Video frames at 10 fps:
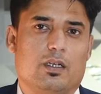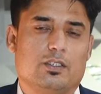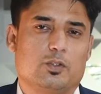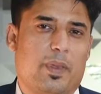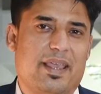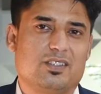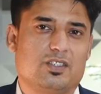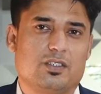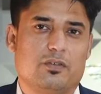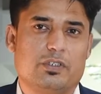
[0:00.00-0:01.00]

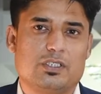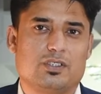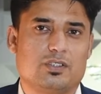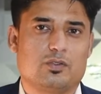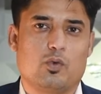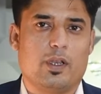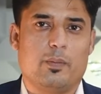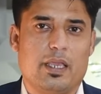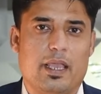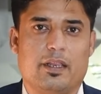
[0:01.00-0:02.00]
space which is going to
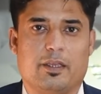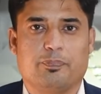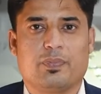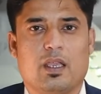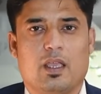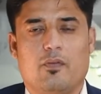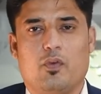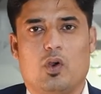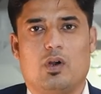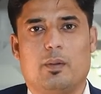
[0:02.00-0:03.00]
be airy. If
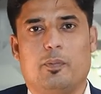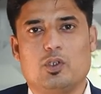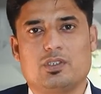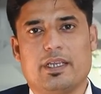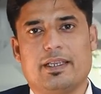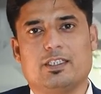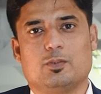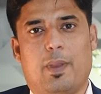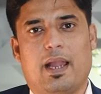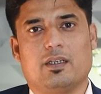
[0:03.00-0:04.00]
your upholstery is
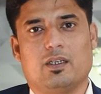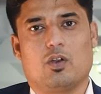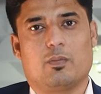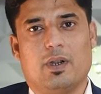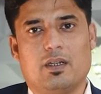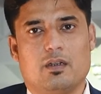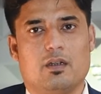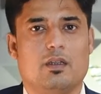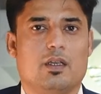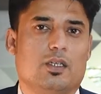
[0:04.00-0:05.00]
patterned or
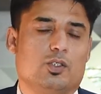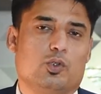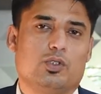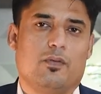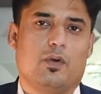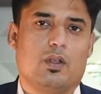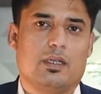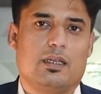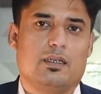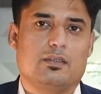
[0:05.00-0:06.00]
printed, choose a wall
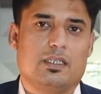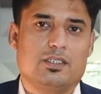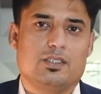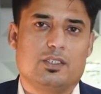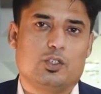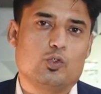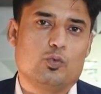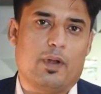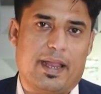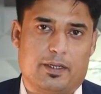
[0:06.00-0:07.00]
color that isn't too
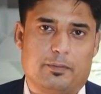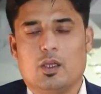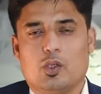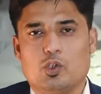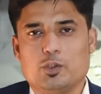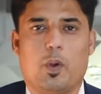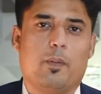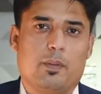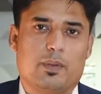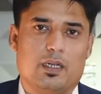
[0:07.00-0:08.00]
bright. Use pop-up